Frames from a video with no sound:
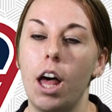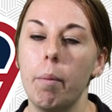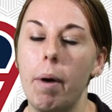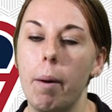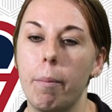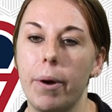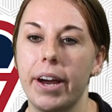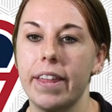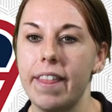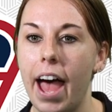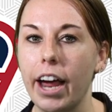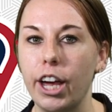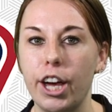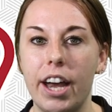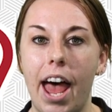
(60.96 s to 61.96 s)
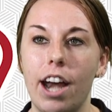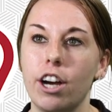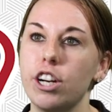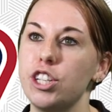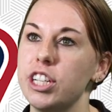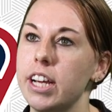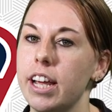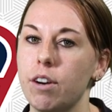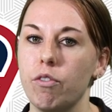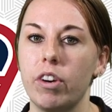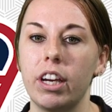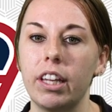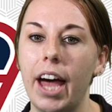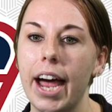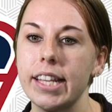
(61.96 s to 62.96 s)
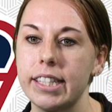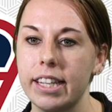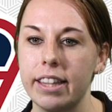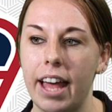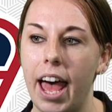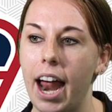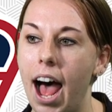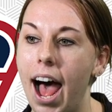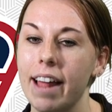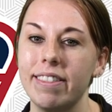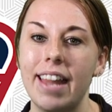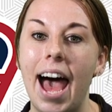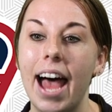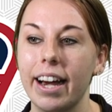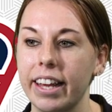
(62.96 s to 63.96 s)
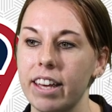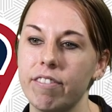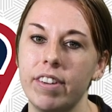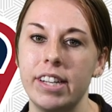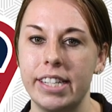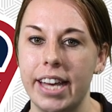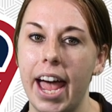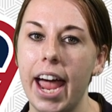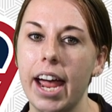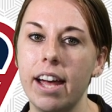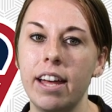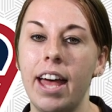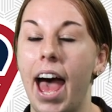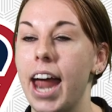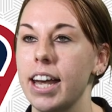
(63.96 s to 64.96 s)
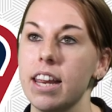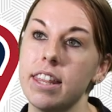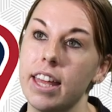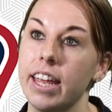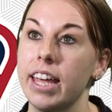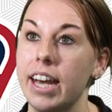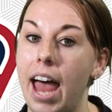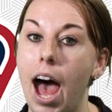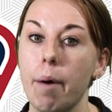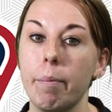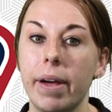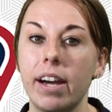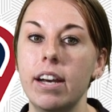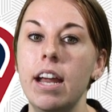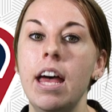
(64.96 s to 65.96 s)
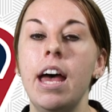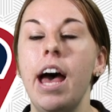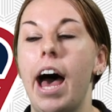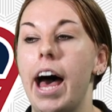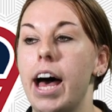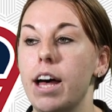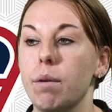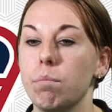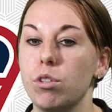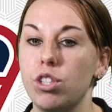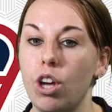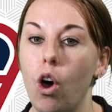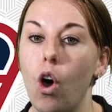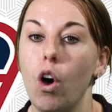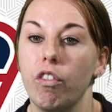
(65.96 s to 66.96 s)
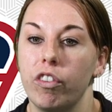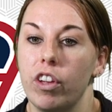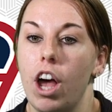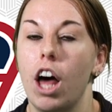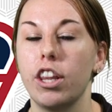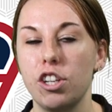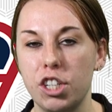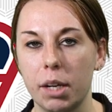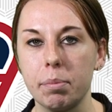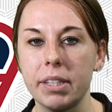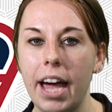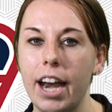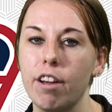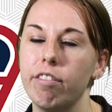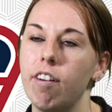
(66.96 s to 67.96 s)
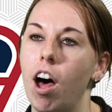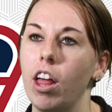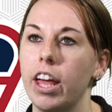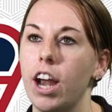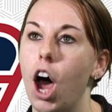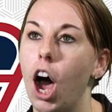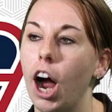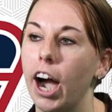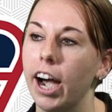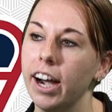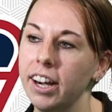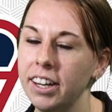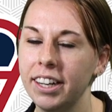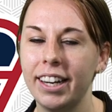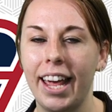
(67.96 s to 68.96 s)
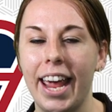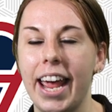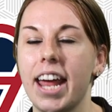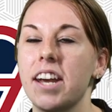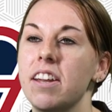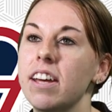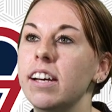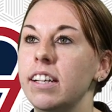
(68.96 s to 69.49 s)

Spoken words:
all about bringing that good energy and realizing that on that given day, anything can happen. So hopefully all the chips kind of fall in our hand.